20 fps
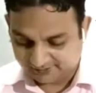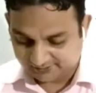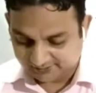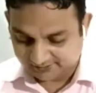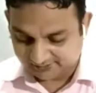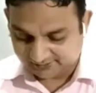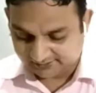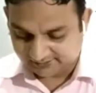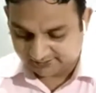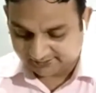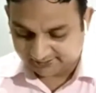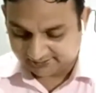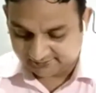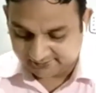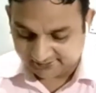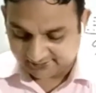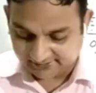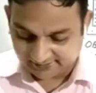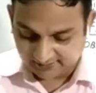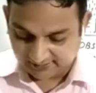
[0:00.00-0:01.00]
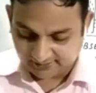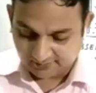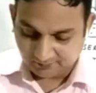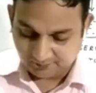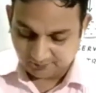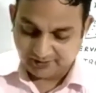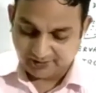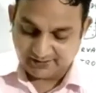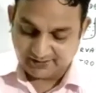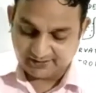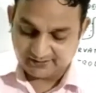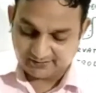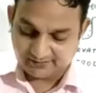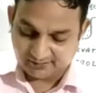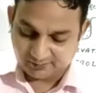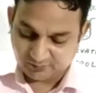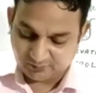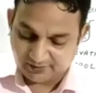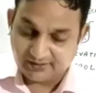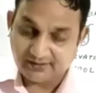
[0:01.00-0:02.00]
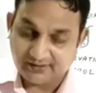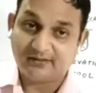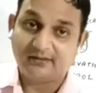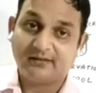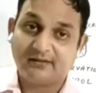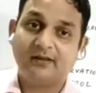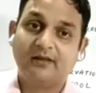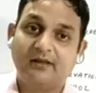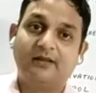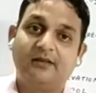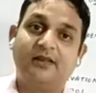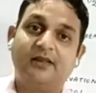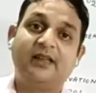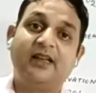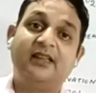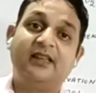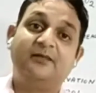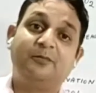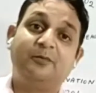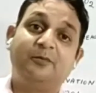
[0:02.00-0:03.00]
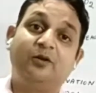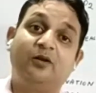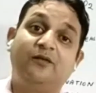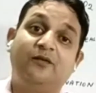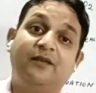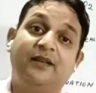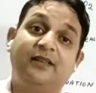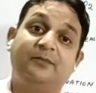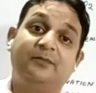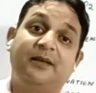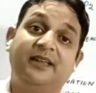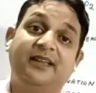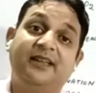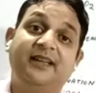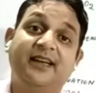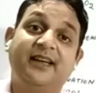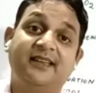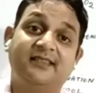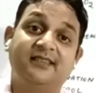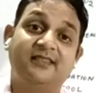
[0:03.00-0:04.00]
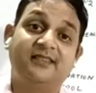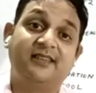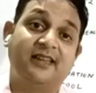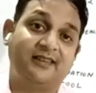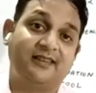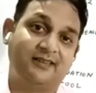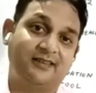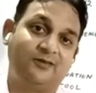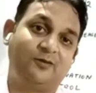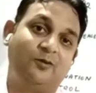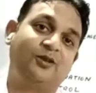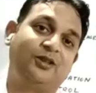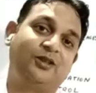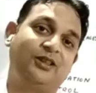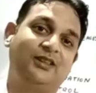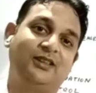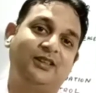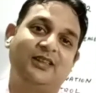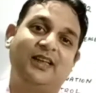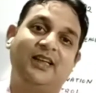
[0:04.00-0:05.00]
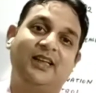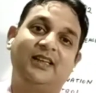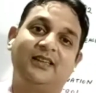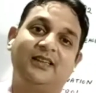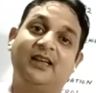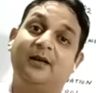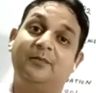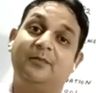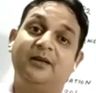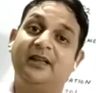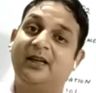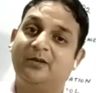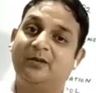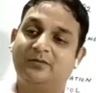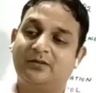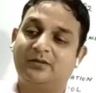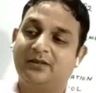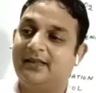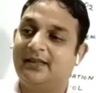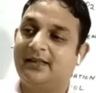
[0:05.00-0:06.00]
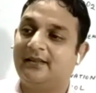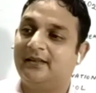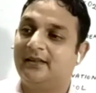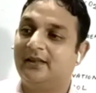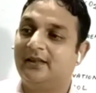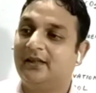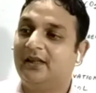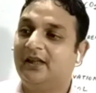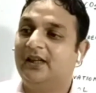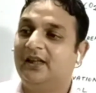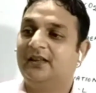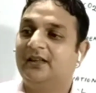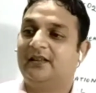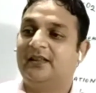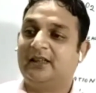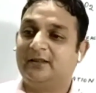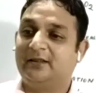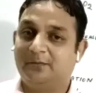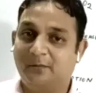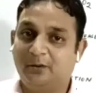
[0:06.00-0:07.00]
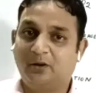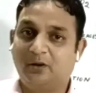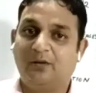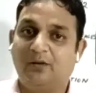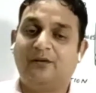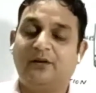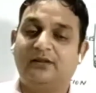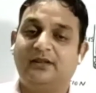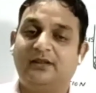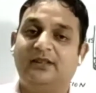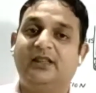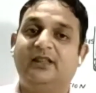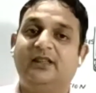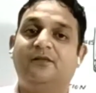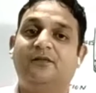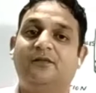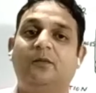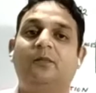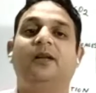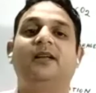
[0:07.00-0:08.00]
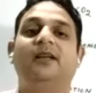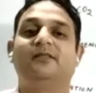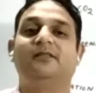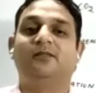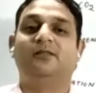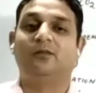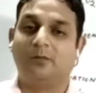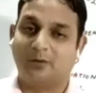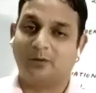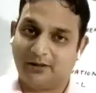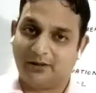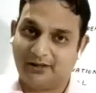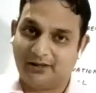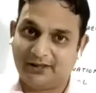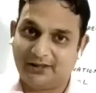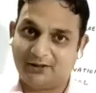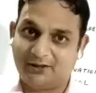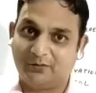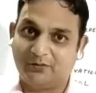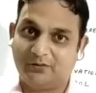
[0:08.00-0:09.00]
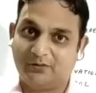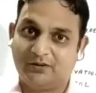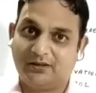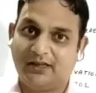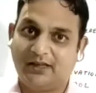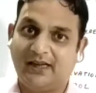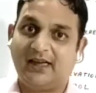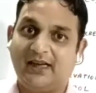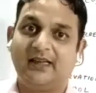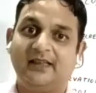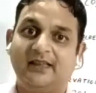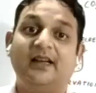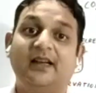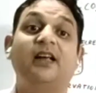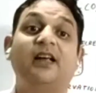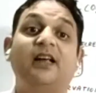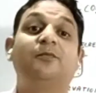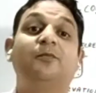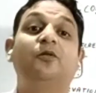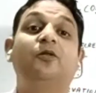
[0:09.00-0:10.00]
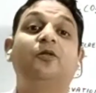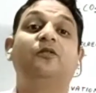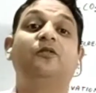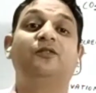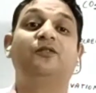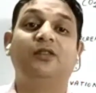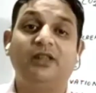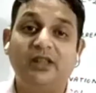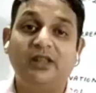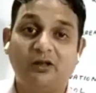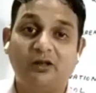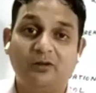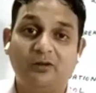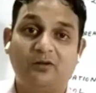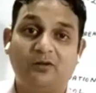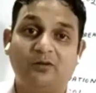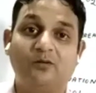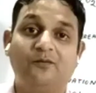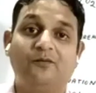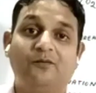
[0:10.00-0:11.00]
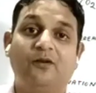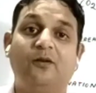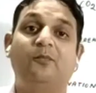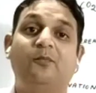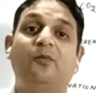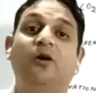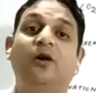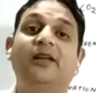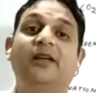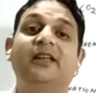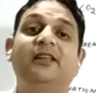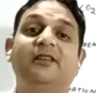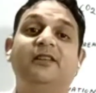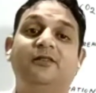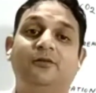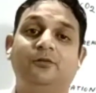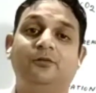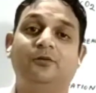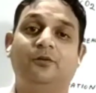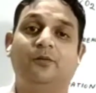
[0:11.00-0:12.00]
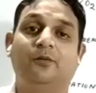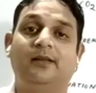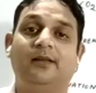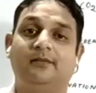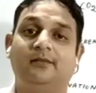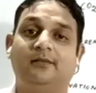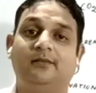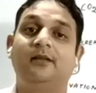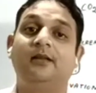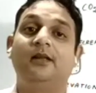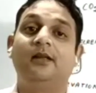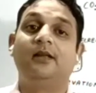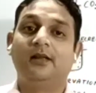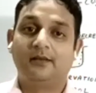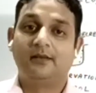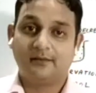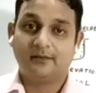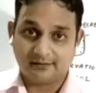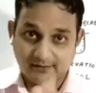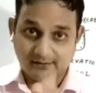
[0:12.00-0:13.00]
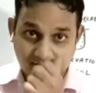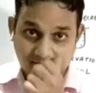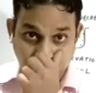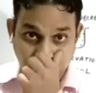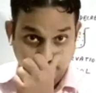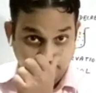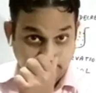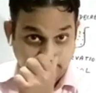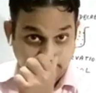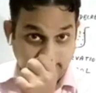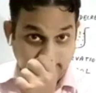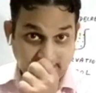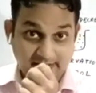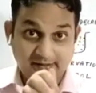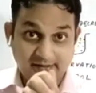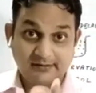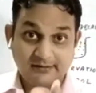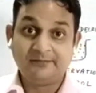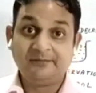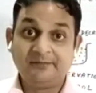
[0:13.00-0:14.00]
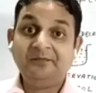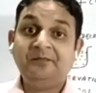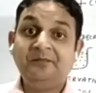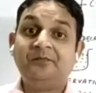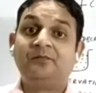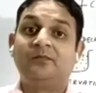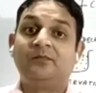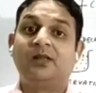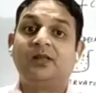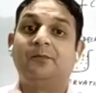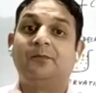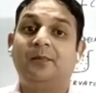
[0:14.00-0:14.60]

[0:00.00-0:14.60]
in animals, yes, it is there. Blood is doing the transport of respiratory gases, that is oxygen and carbon dioxide, transport of oxygen from lungs to body tissues, and transport of CO2 from body tissues to lungs. This is done by